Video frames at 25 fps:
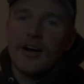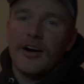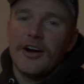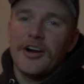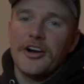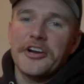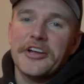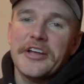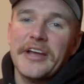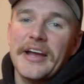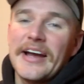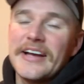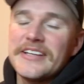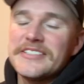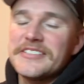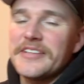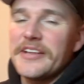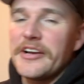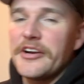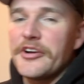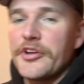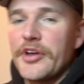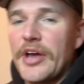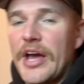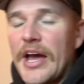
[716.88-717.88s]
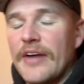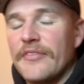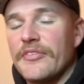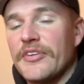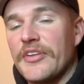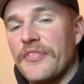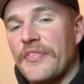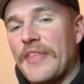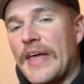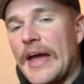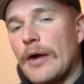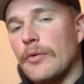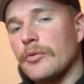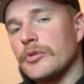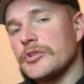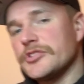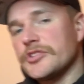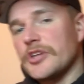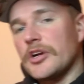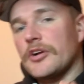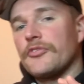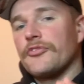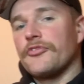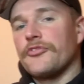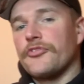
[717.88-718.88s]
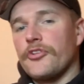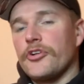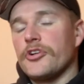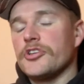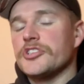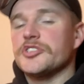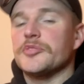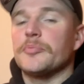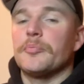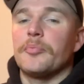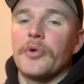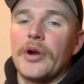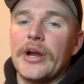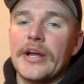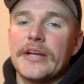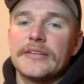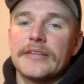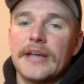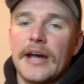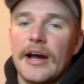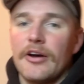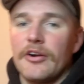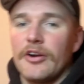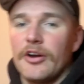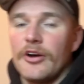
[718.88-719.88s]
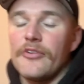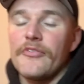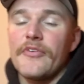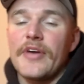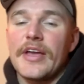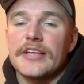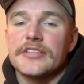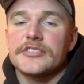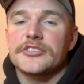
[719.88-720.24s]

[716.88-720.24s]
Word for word: All right, guys, there you have it. That was our first breakdown of a